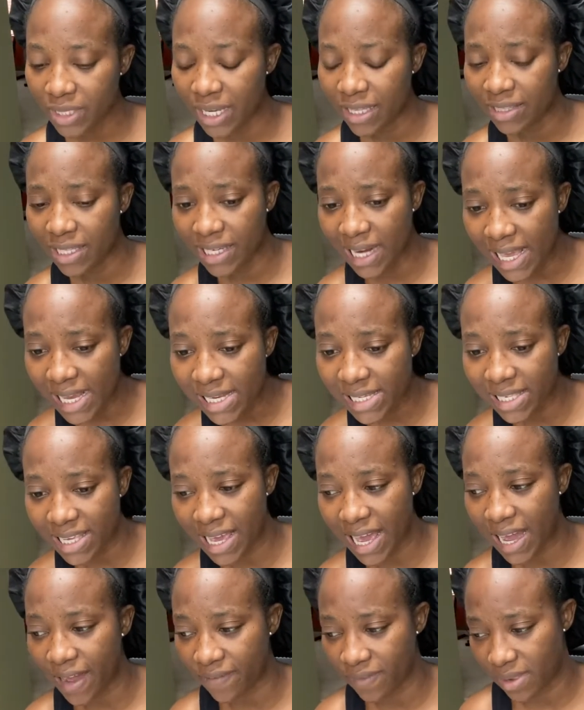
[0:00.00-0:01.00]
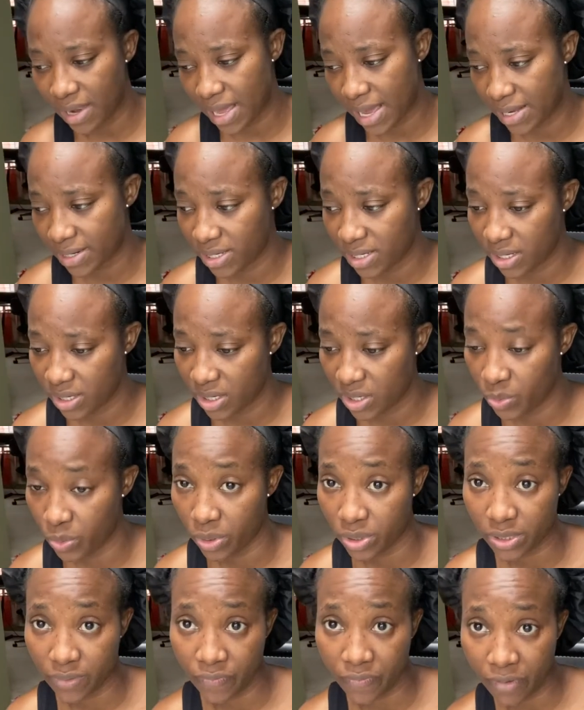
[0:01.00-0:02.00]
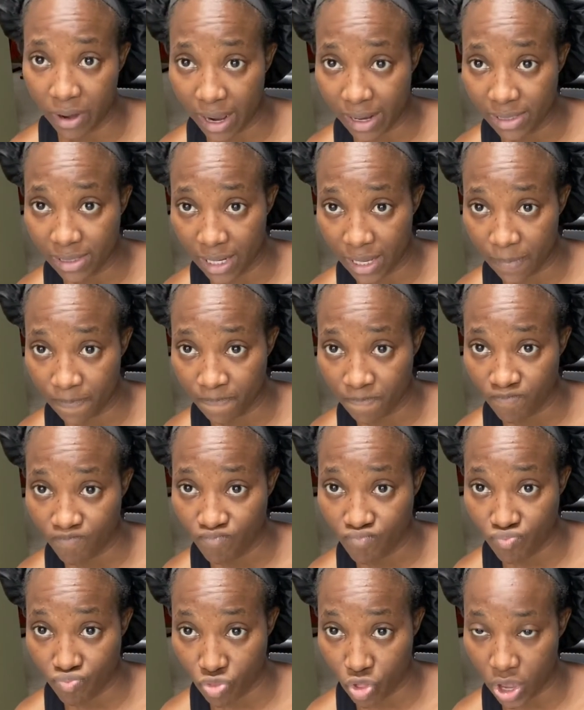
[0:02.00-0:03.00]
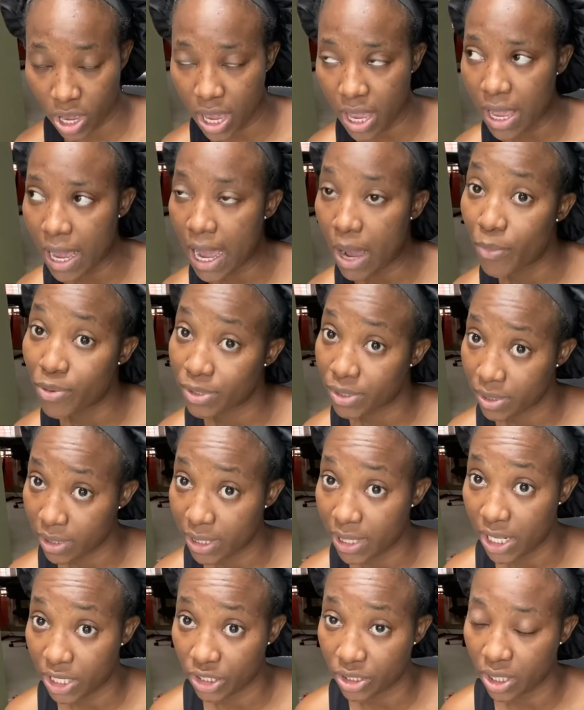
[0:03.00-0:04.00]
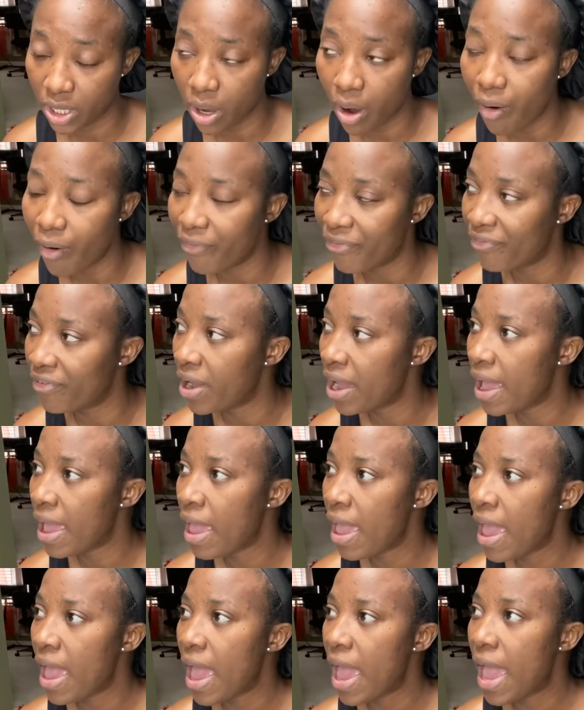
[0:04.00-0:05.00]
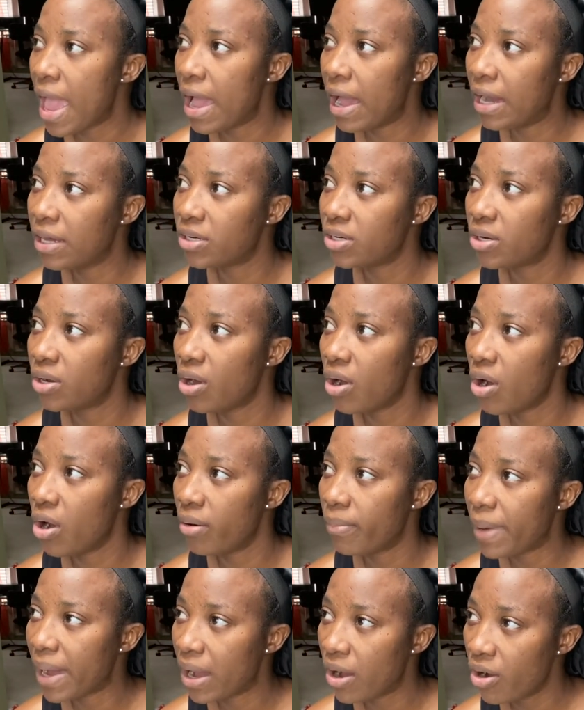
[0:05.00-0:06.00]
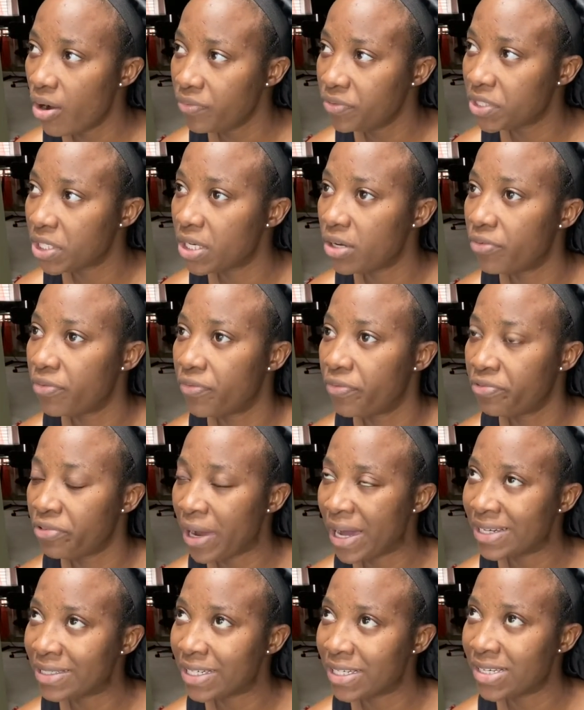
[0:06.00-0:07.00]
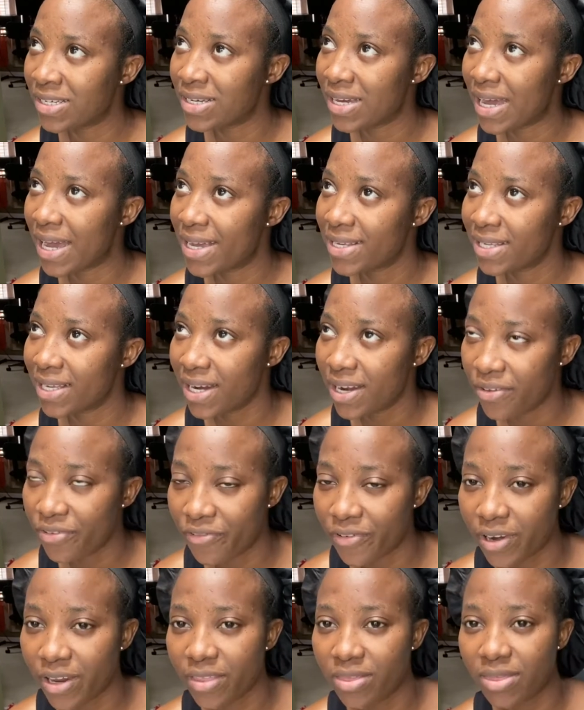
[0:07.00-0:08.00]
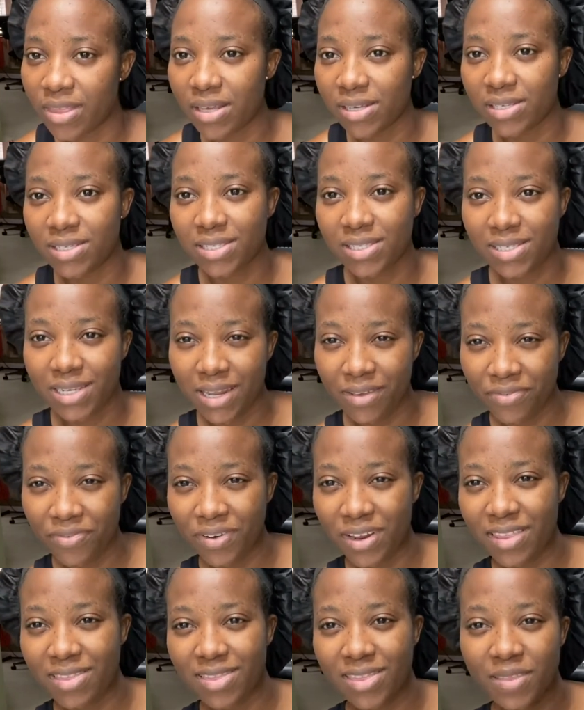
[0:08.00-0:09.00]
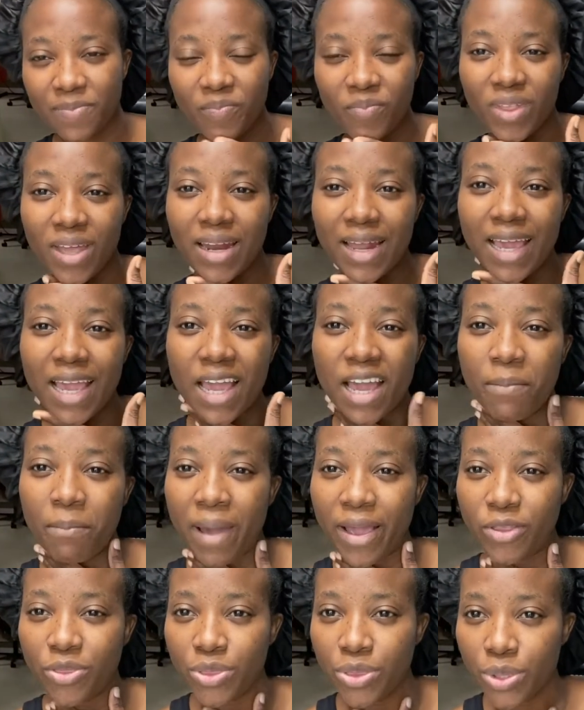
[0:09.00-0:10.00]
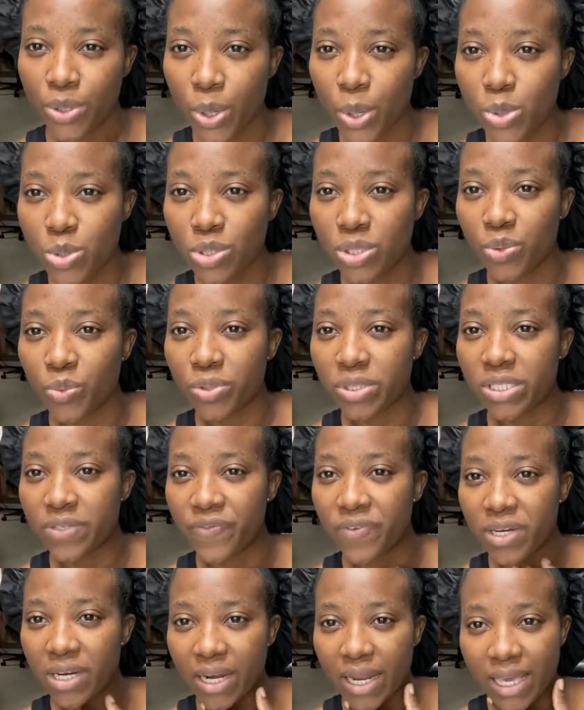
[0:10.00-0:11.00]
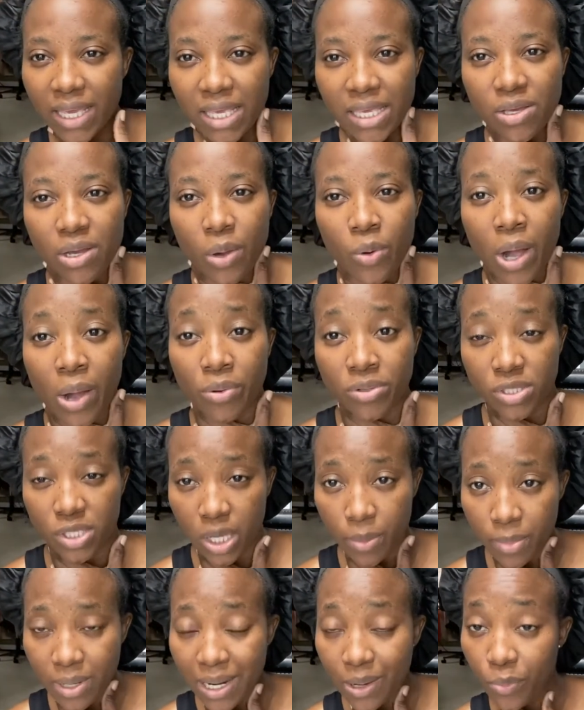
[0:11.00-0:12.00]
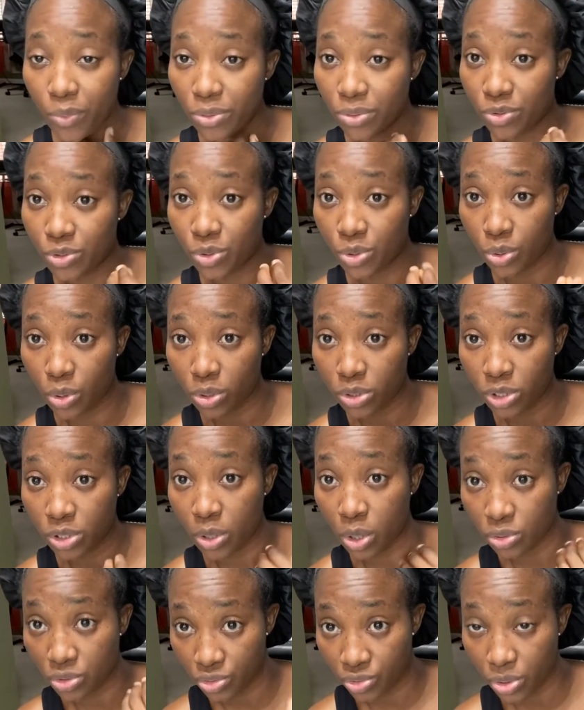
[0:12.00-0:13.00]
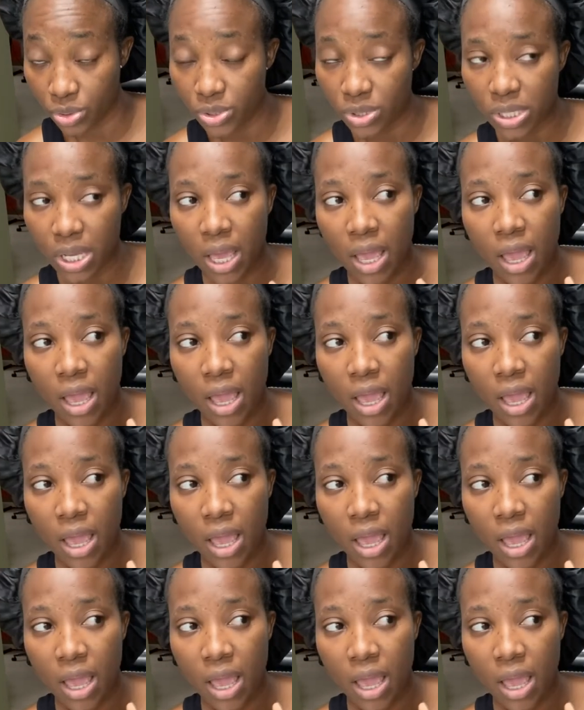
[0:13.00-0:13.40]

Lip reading: the next day after that, it was a Friday, okay? I was initially off. And on my off day on Friday, I started feeling this sniffling, like my throat was feeling like I was coming out with a sore throat,